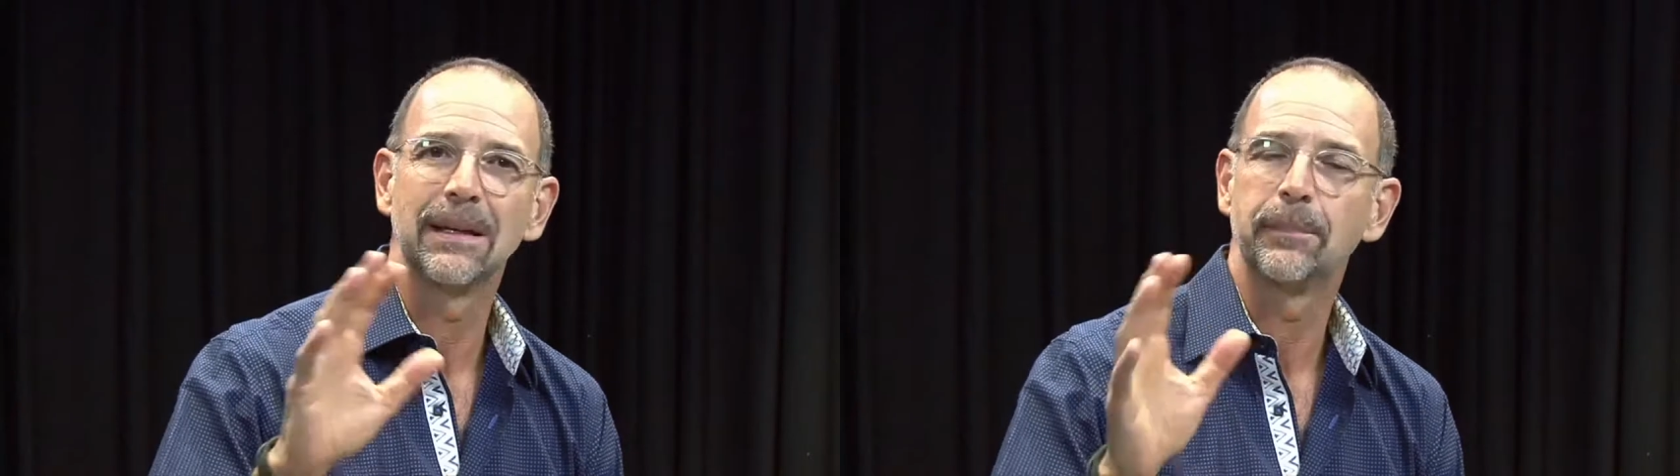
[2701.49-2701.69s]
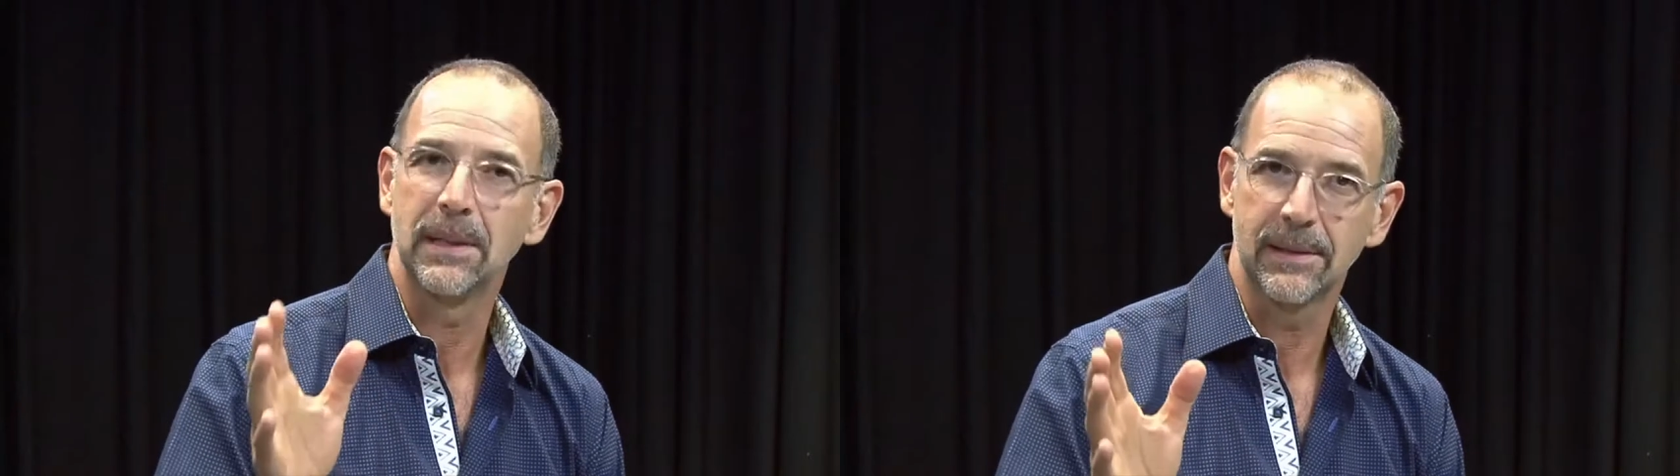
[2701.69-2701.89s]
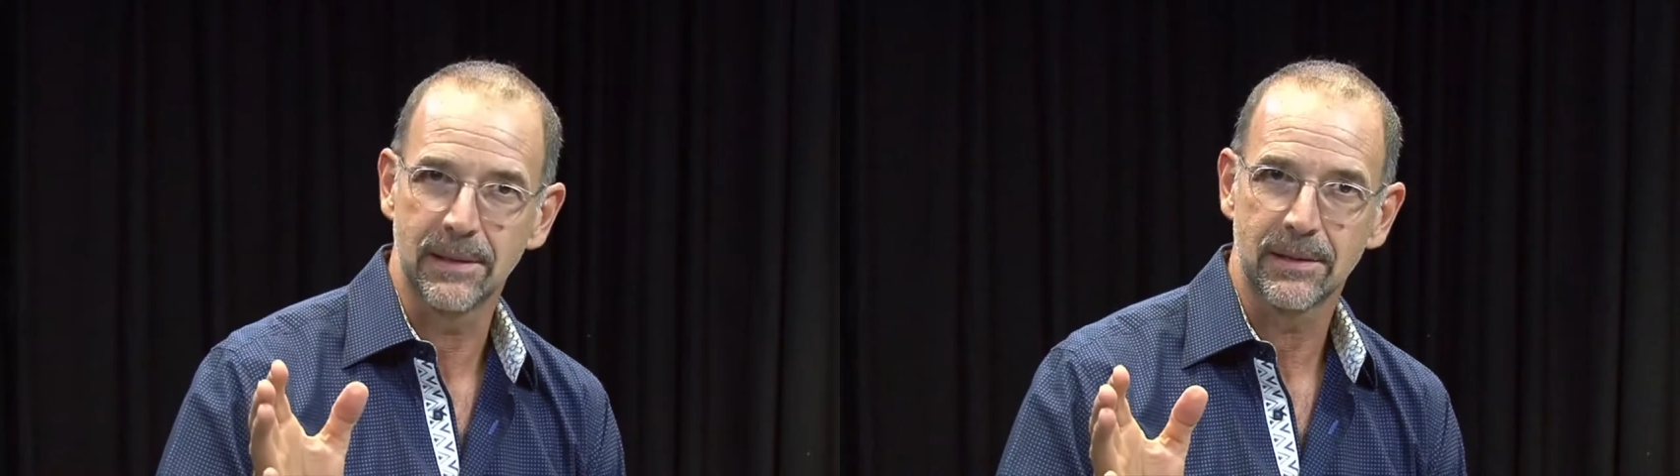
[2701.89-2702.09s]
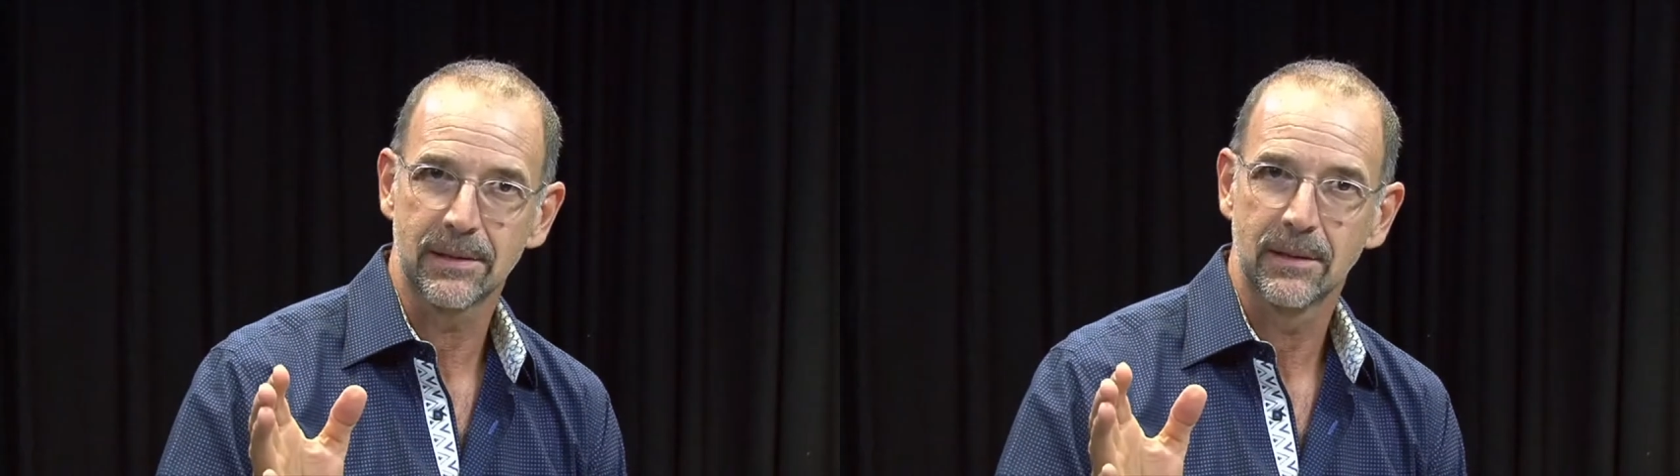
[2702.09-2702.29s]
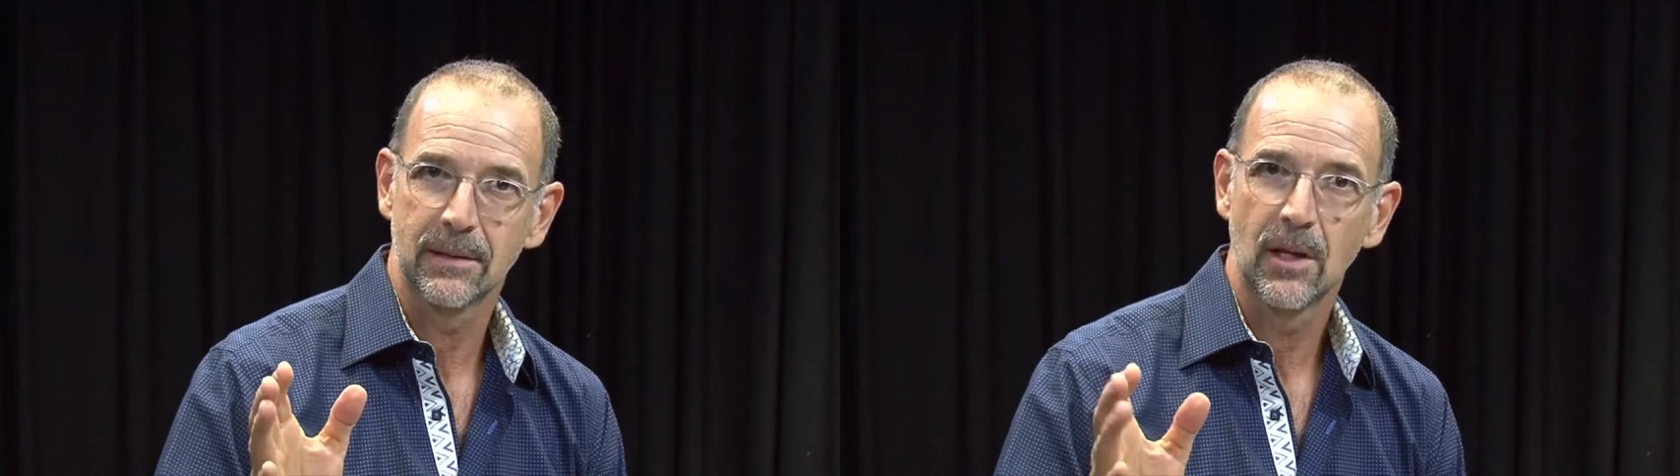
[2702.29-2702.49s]
reading
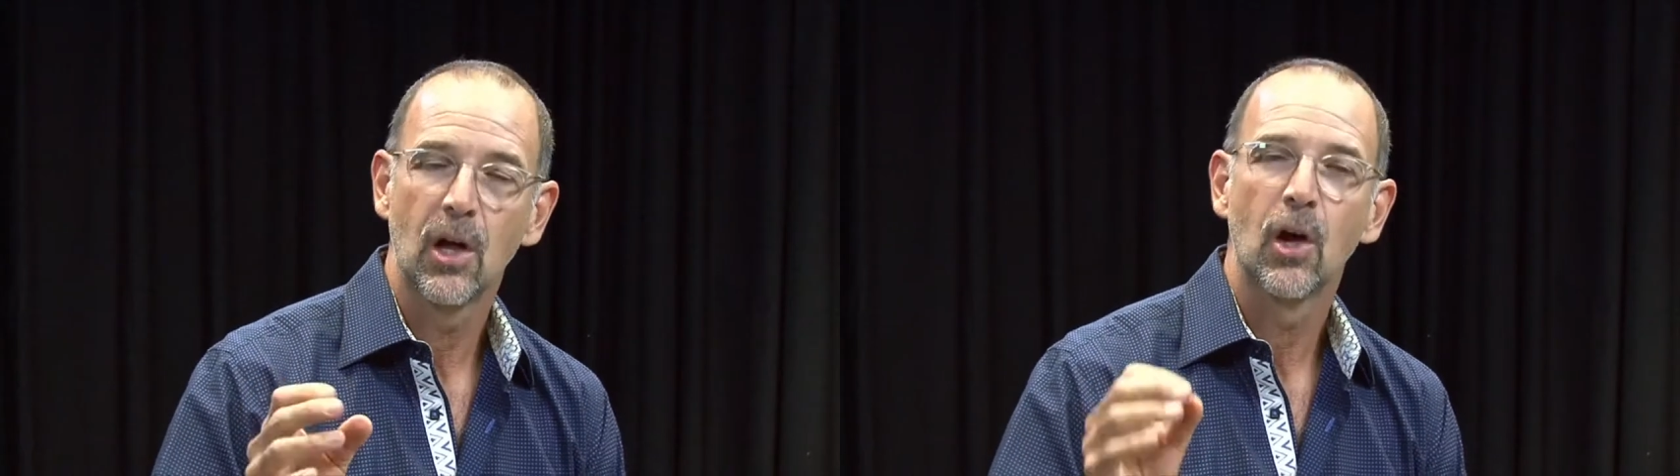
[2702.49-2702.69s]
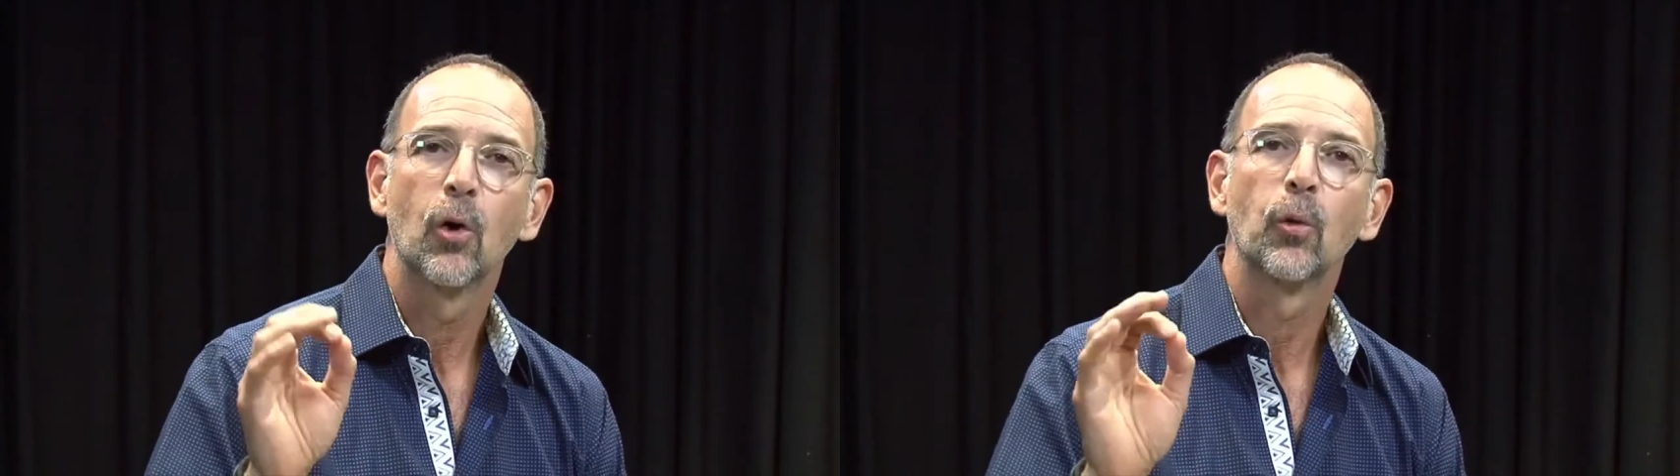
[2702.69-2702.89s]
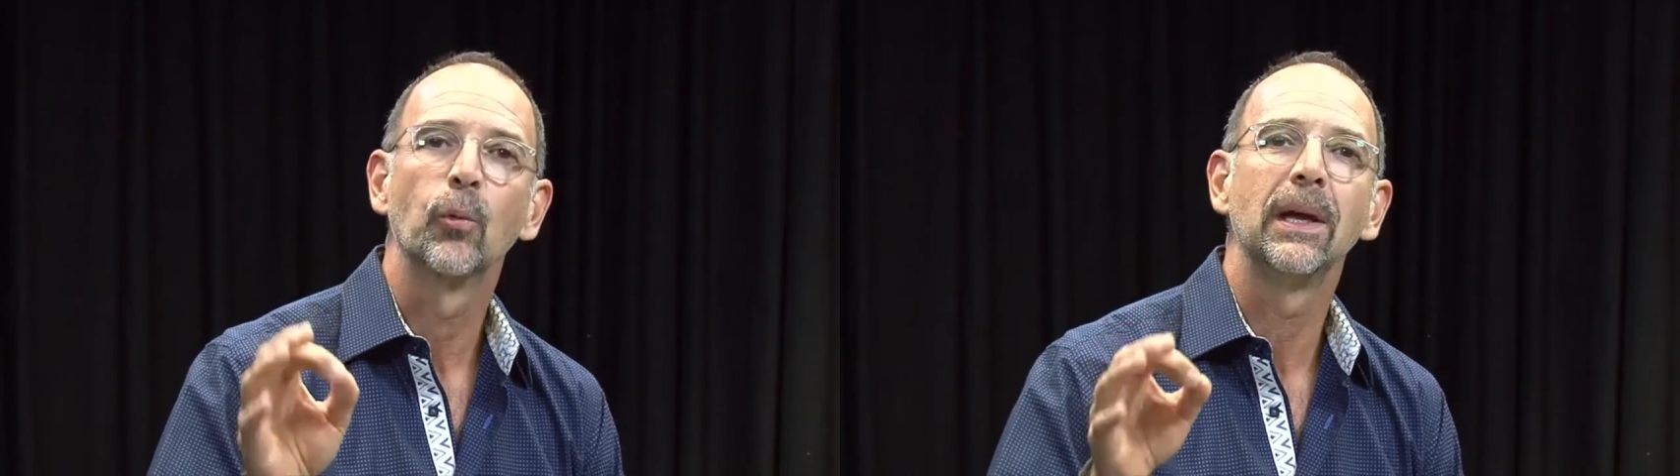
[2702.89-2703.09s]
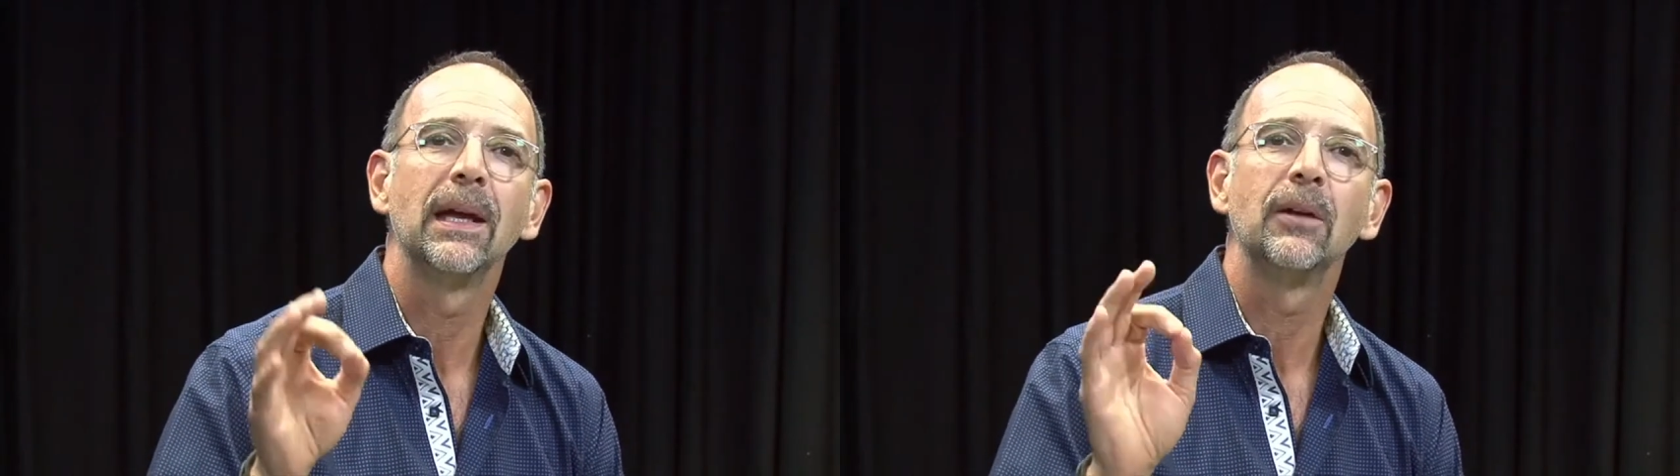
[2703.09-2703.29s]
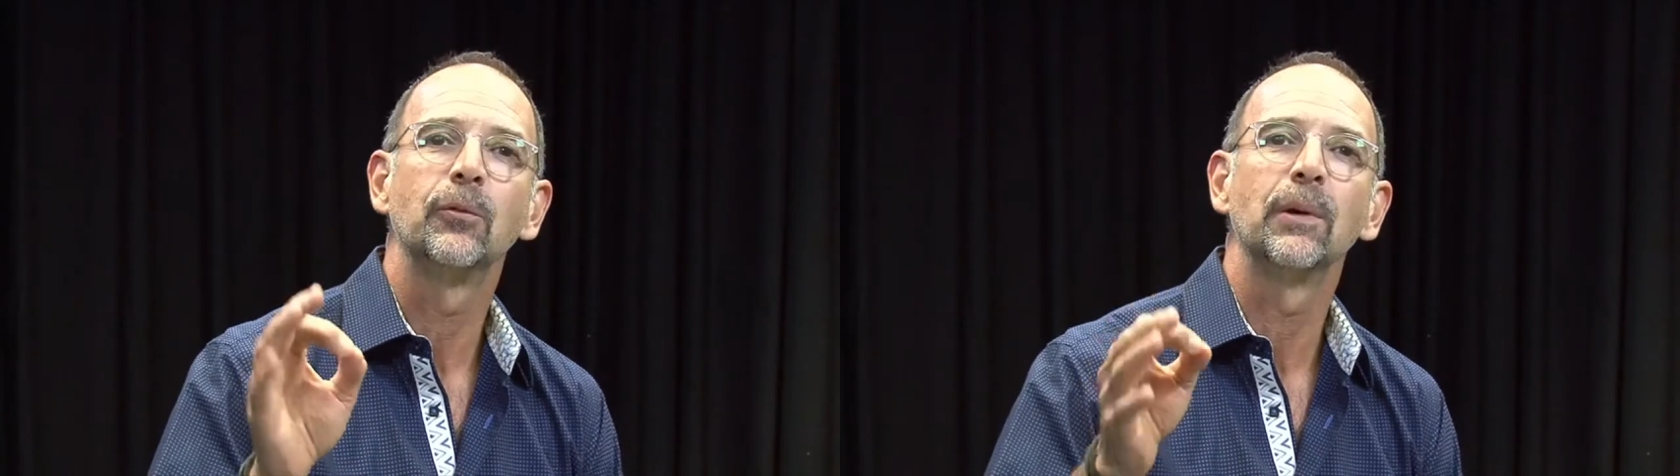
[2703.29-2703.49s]
pieces.
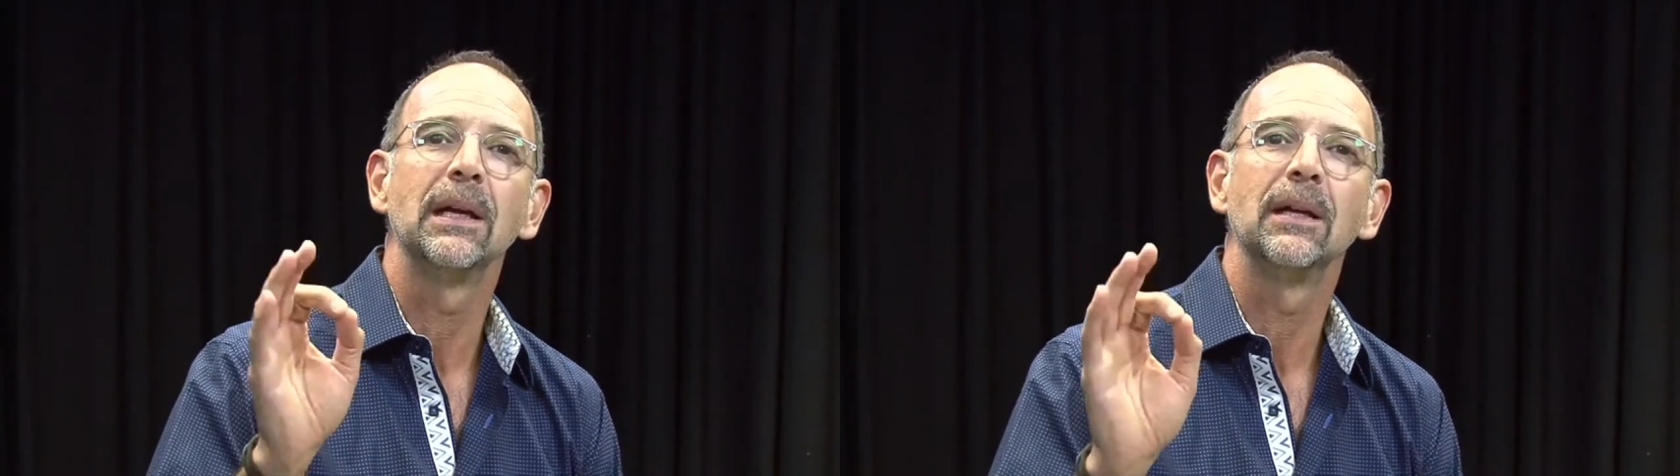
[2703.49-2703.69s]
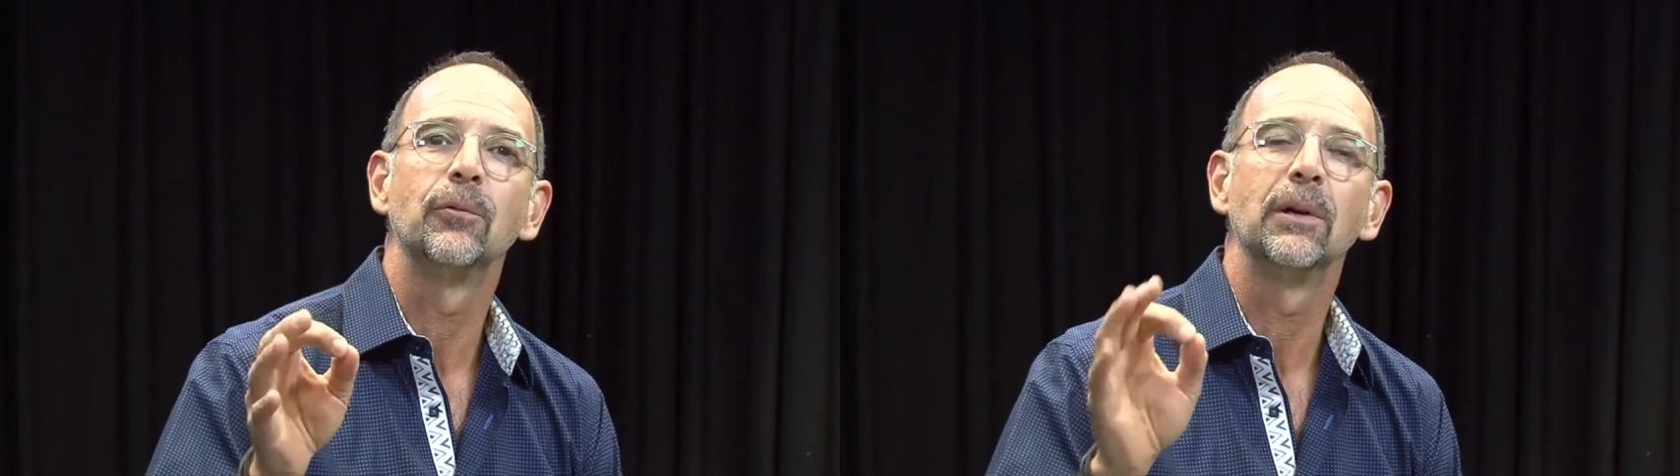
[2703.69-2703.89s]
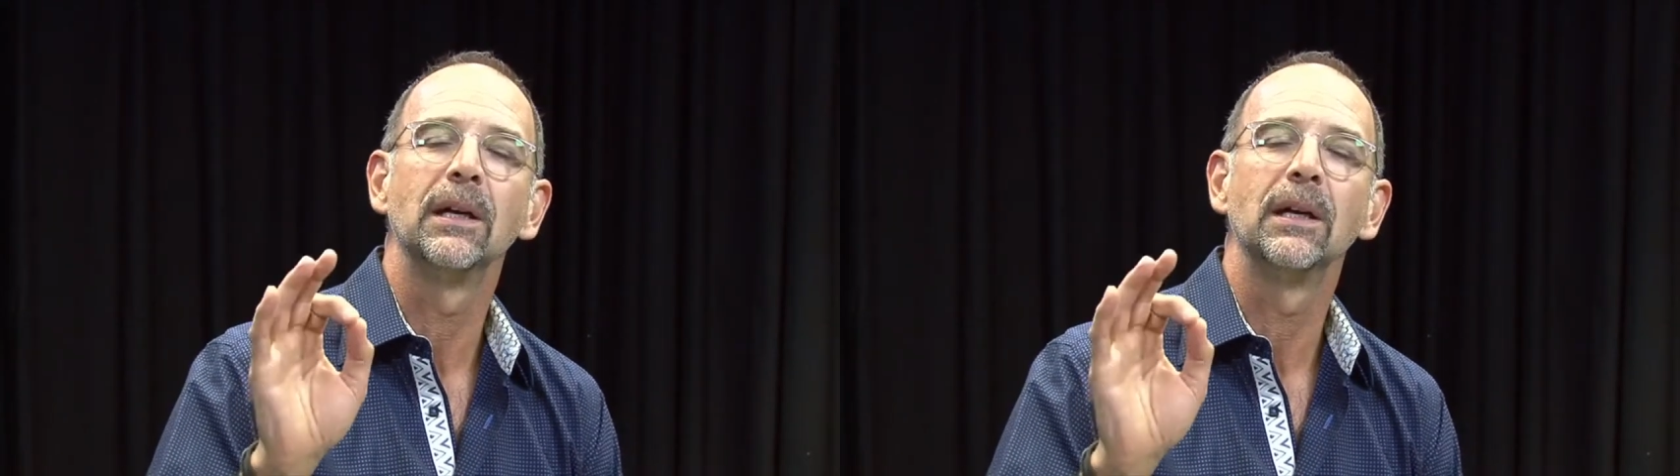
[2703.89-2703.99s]
Read, read,